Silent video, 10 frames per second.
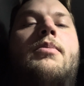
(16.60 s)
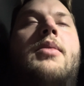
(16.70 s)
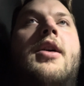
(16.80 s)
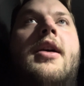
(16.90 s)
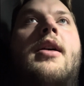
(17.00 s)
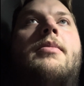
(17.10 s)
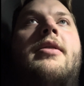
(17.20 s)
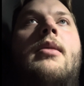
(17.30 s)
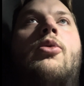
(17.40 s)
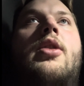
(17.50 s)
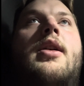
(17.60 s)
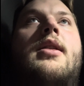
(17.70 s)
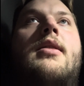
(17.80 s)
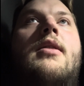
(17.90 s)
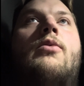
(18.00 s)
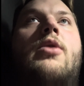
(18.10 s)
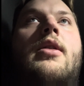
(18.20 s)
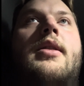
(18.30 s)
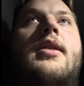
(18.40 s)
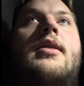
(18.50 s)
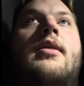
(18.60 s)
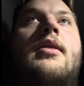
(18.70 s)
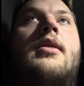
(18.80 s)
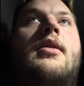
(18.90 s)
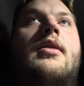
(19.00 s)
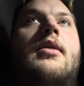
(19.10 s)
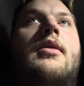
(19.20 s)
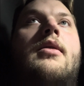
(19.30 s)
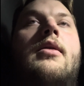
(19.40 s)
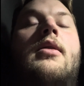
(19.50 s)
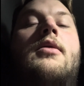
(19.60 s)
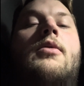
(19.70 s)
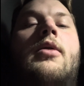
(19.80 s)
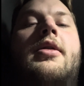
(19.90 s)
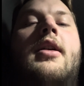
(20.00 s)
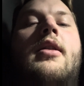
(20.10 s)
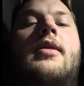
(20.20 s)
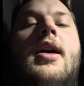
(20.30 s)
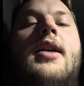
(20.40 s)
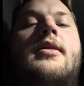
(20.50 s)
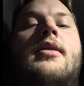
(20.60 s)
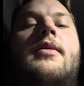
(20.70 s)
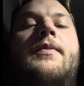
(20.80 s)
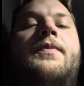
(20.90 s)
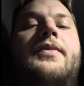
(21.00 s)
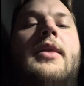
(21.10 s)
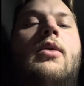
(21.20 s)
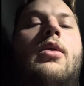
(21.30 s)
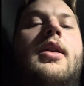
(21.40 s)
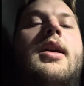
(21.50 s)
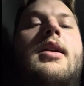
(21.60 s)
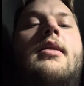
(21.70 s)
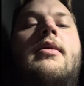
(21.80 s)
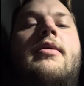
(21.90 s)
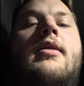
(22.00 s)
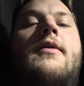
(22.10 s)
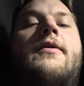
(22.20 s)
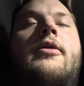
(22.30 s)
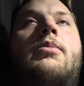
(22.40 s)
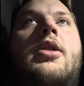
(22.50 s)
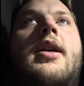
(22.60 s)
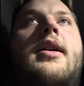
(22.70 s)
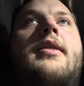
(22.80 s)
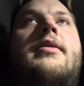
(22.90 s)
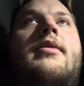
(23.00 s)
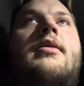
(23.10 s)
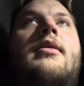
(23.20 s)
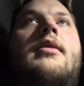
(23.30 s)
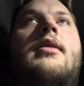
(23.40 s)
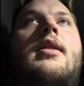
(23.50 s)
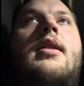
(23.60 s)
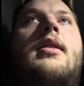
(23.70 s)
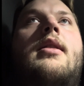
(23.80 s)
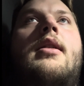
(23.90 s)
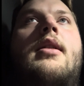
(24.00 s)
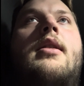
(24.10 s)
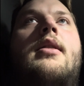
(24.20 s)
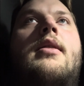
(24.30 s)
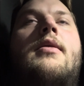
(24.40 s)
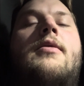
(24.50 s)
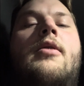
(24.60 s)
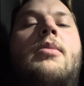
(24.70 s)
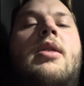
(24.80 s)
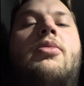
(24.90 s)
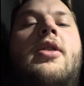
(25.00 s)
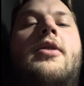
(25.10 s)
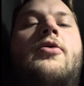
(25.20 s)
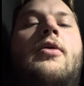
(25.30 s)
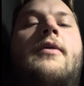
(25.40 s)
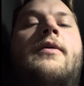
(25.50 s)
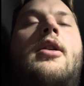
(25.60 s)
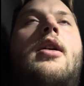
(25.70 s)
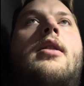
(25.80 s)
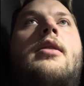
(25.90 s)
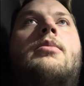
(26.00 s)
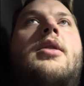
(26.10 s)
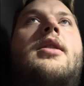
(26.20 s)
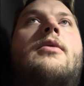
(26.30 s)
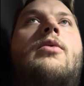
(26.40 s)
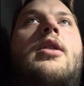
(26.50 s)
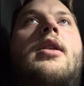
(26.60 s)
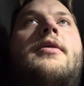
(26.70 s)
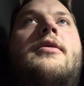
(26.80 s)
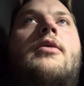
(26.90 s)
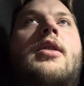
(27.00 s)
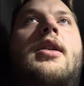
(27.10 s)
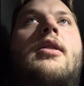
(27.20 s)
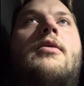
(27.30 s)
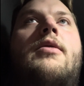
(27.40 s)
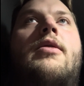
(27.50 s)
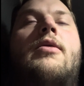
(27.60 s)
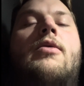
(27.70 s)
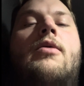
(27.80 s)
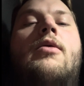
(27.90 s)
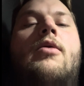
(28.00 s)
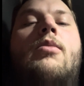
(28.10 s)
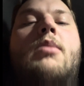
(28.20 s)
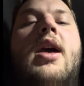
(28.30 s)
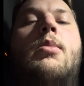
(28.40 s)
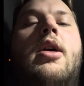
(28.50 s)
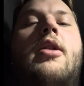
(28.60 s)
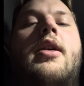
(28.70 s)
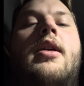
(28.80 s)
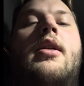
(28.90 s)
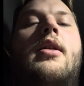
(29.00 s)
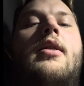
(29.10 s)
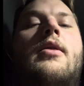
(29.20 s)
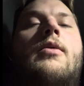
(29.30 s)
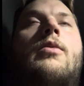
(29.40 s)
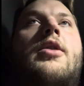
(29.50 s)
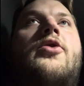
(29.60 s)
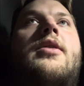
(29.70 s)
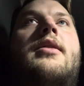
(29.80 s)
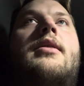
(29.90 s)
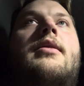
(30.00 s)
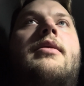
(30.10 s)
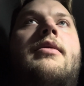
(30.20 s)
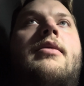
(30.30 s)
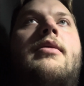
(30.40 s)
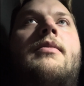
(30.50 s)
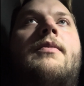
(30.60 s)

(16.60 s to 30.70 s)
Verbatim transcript: pick up someone, and then we're going to go to North Carolina. We're going to eat at the seafood place. It's going to be a pretty short vlog, but we're also going to go to Mayberry, which is